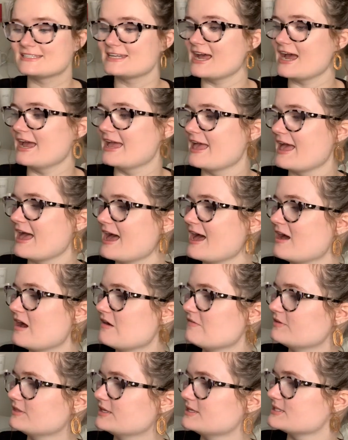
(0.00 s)
I
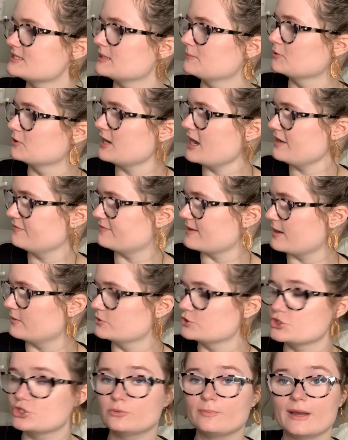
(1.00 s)
have The Summer I
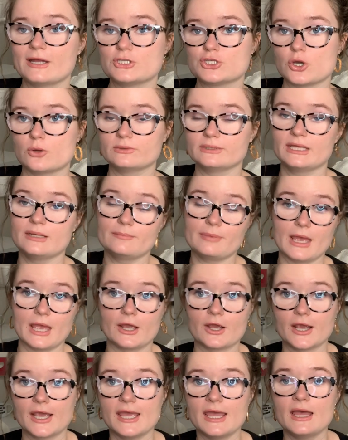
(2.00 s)
Found You by Jolene
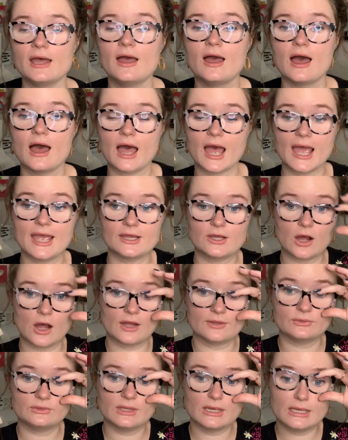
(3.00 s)
Perry. I
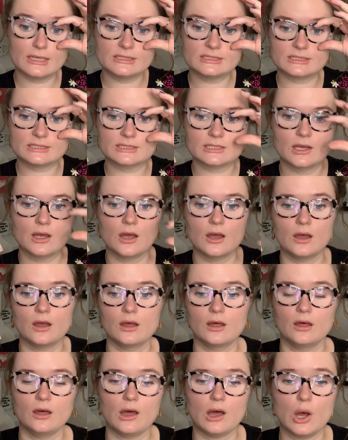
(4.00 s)
got this
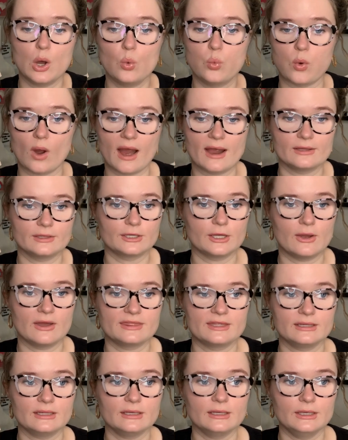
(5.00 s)
a while ago. I
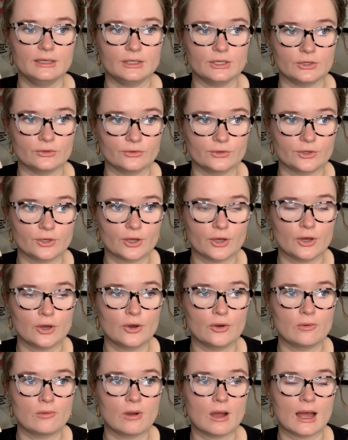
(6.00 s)
think like a year
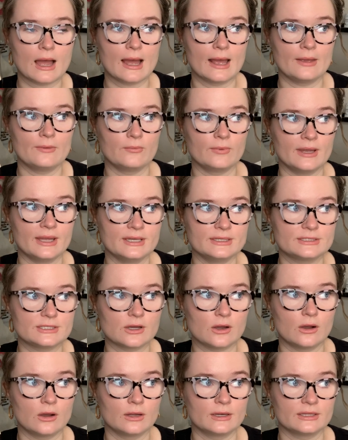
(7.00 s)
ago, I went
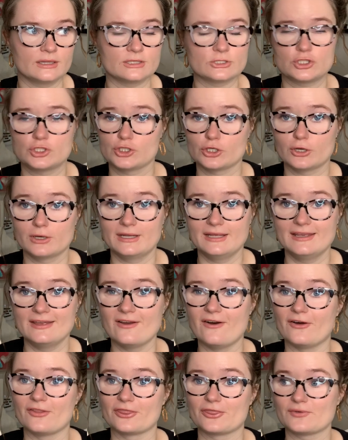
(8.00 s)
on this journey
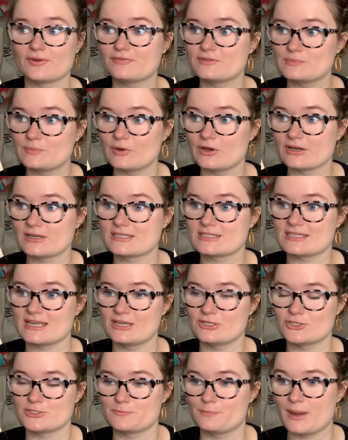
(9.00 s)
on thrift books
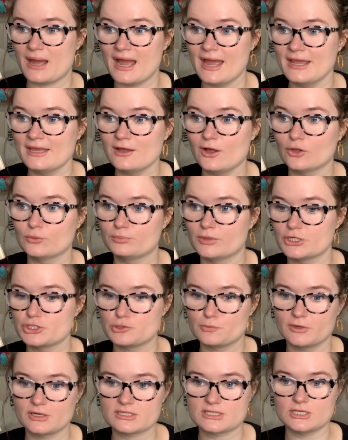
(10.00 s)
and just buying a bunch
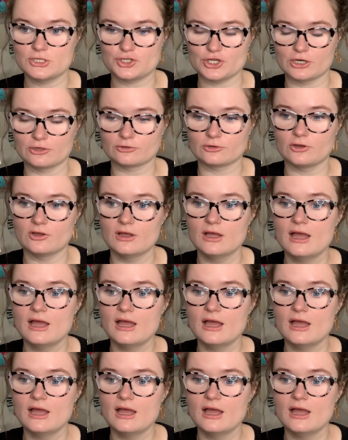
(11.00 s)
of books in general